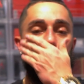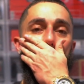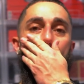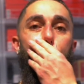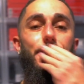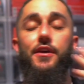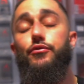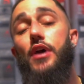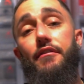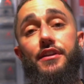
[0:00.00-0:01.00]
Now, if
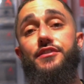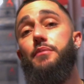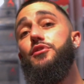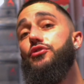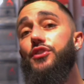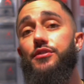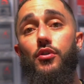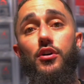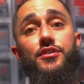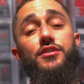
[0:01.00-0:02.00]
you have any type of street
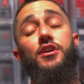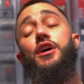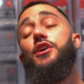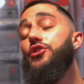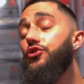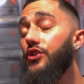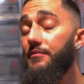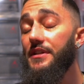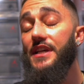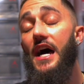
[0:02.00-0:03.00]
smarts, street
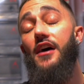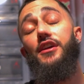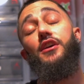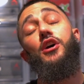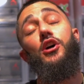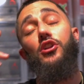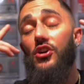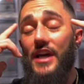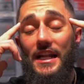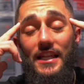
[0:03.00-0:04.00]
mentality,
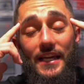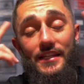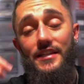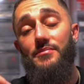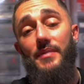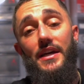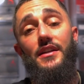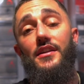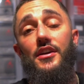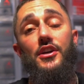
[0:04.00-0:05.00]
look at it like this,
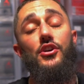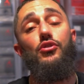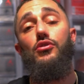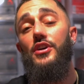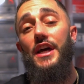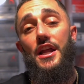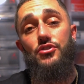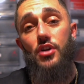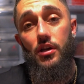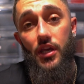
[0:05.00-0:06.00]
man. You look at a
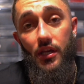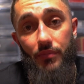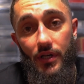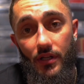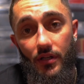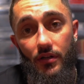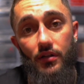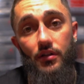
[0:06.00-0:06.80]
drug kingpin.